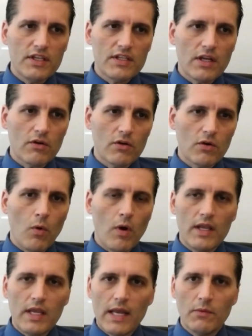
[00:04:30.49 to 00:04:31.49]
I don't know why
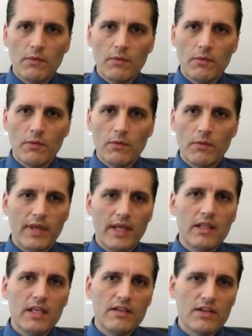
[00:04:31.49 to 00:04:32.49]
anyone would want to be in
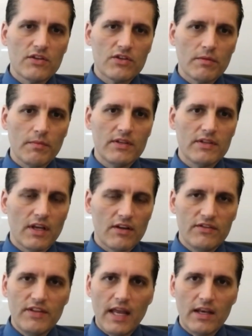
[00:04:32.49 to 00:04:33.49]
these instruments. They are
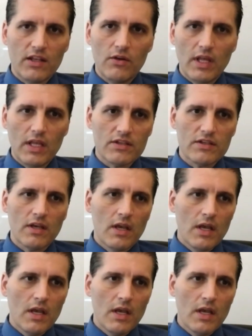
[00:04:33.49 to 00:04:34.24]
debt units.